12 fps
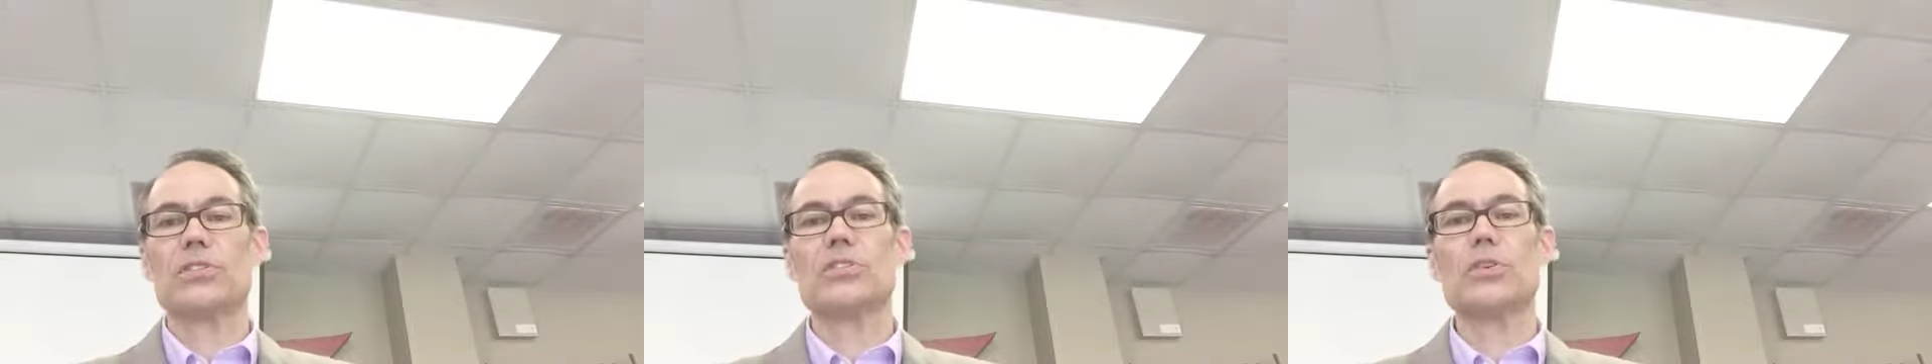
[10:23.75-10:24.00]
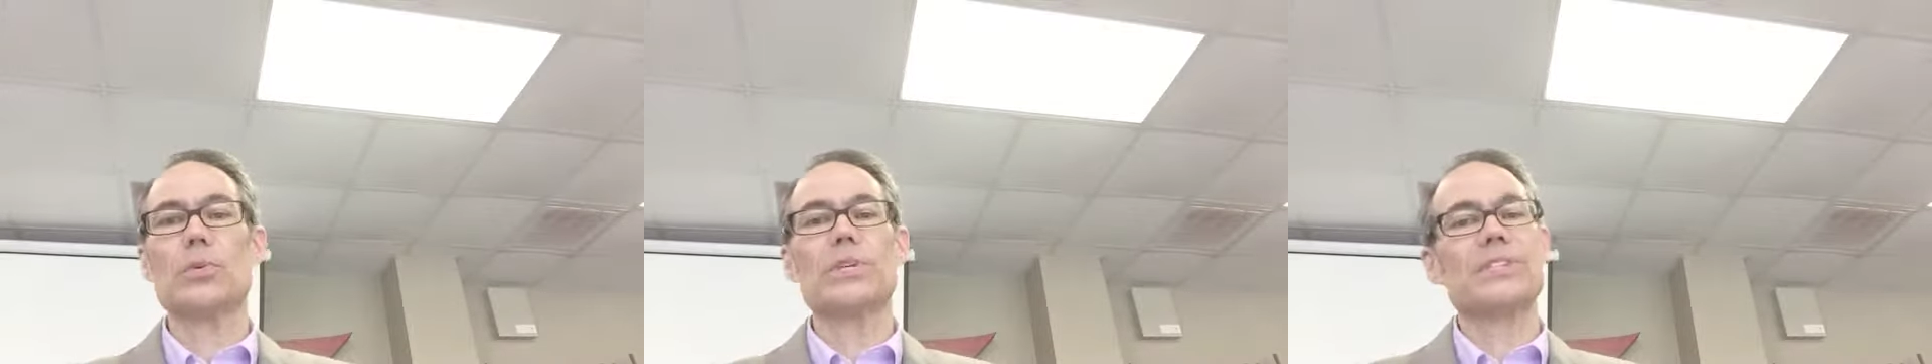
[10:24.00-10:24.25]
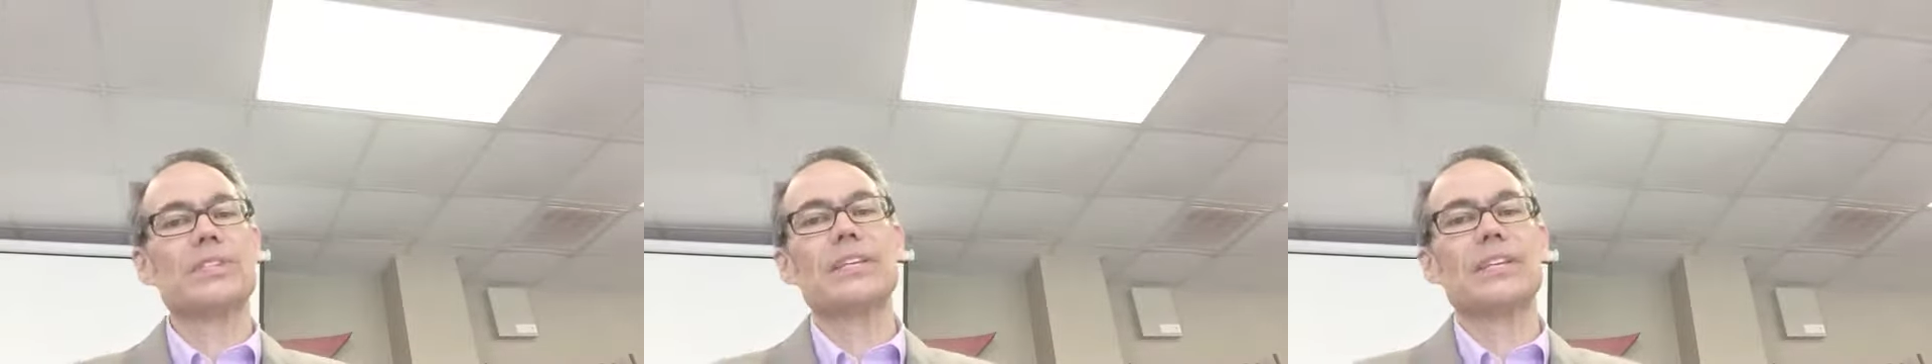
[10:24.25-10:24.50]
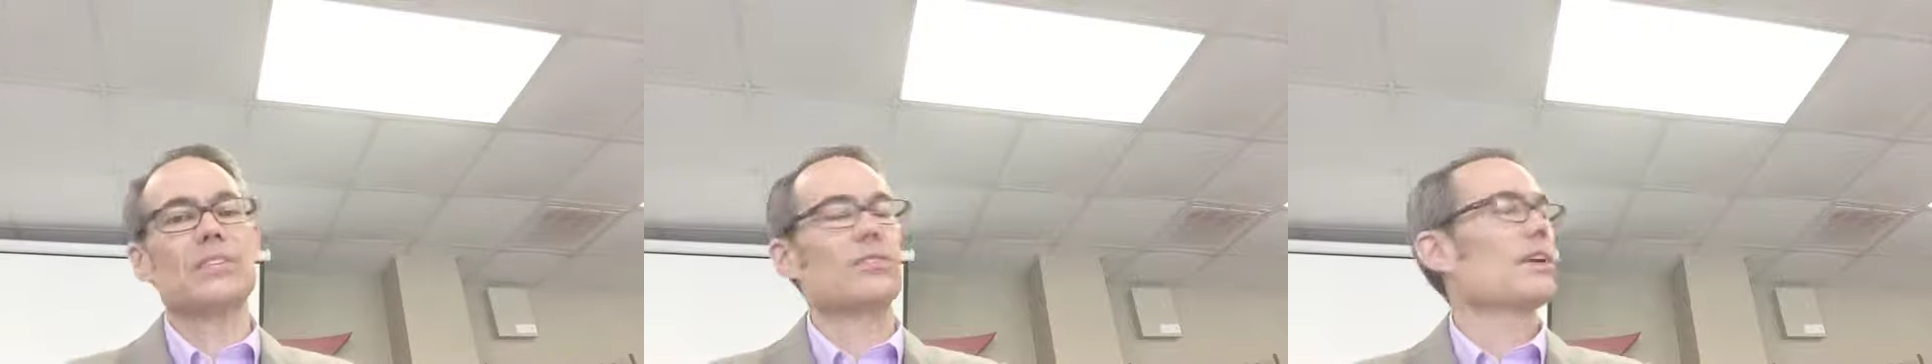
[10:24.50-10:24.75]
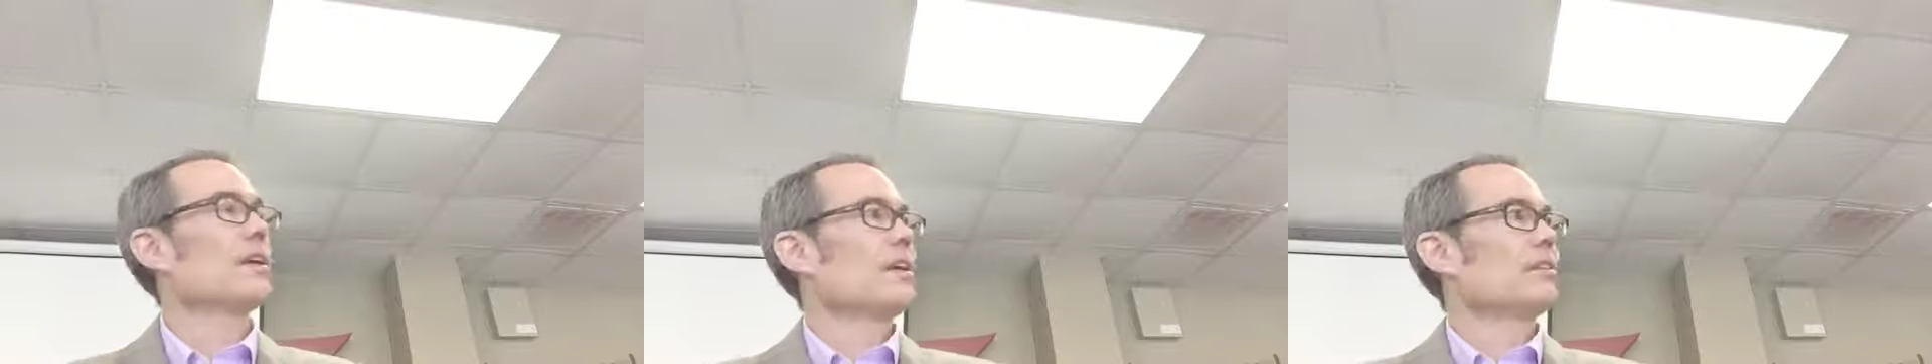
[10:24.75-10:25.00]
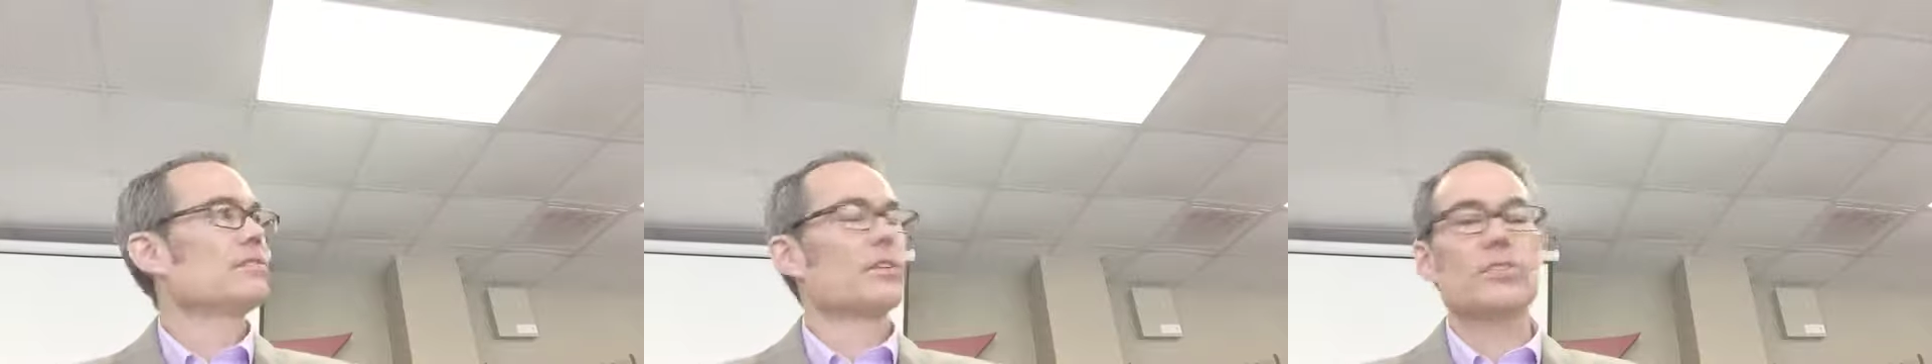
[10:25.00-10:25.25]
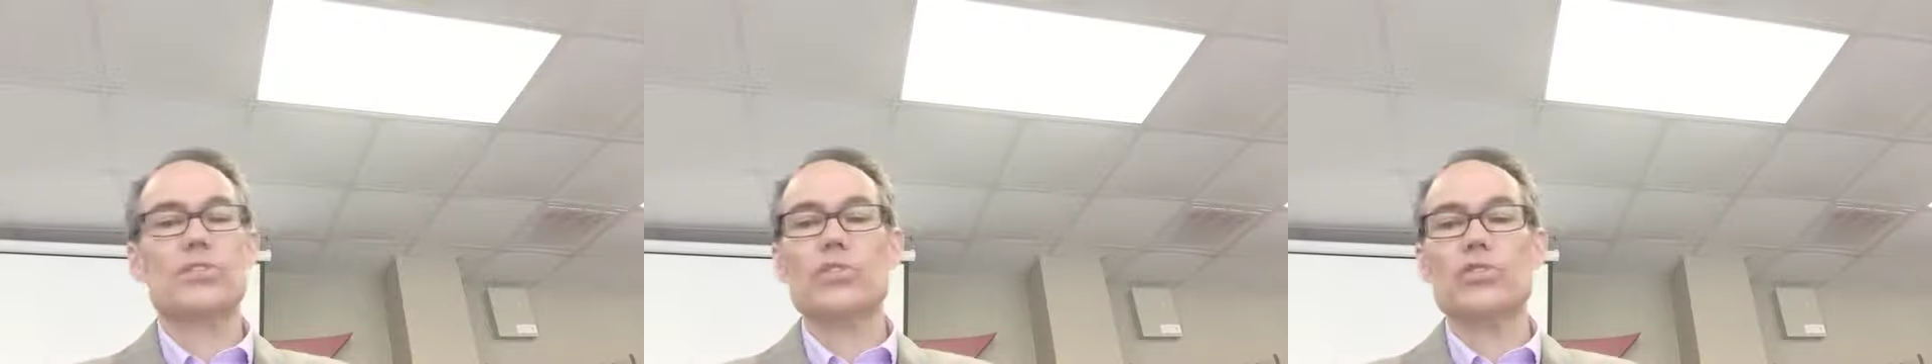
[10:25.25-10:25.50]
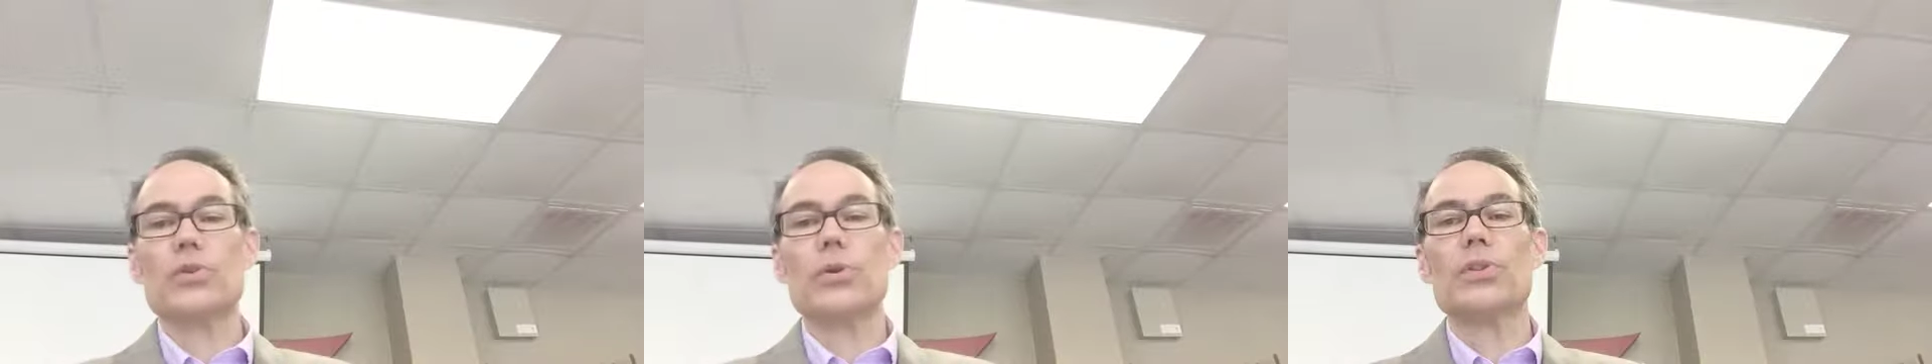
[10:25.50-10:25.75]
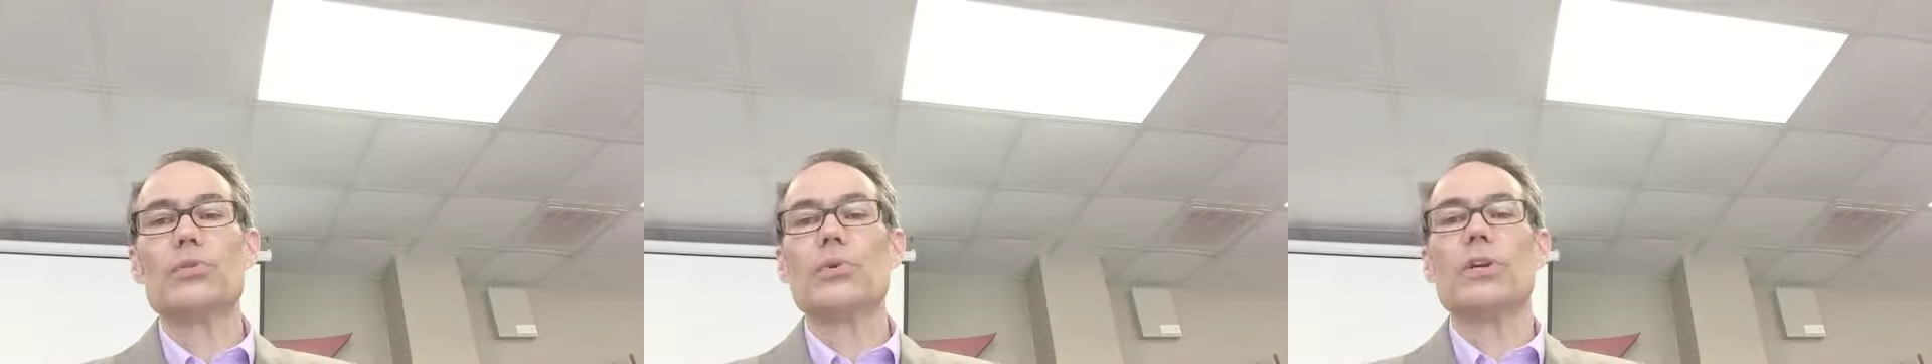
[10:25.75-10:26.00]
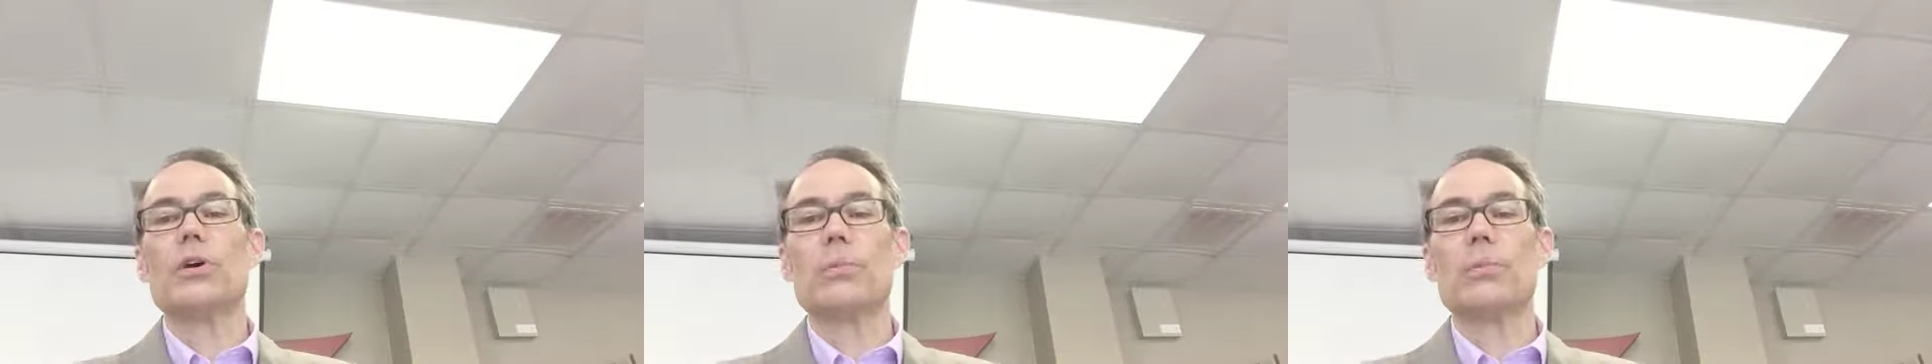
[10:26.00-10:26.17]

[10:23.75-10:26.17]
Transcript: And so we see this in verses 2 and 3.